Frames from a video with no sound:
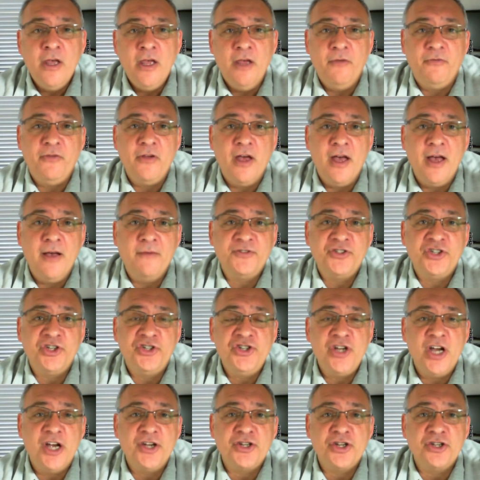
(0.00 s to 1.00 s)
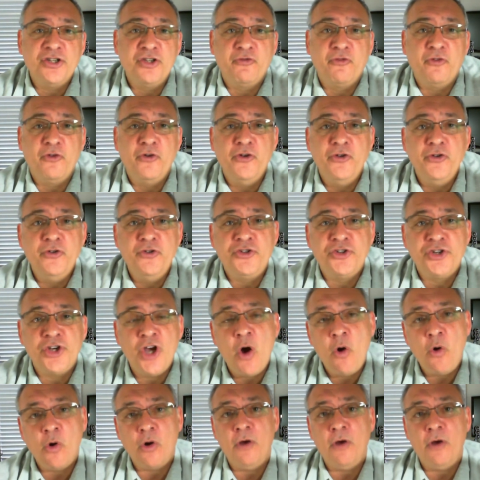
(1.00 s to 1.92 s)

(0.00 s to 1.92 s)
If you have suggestions for a new show,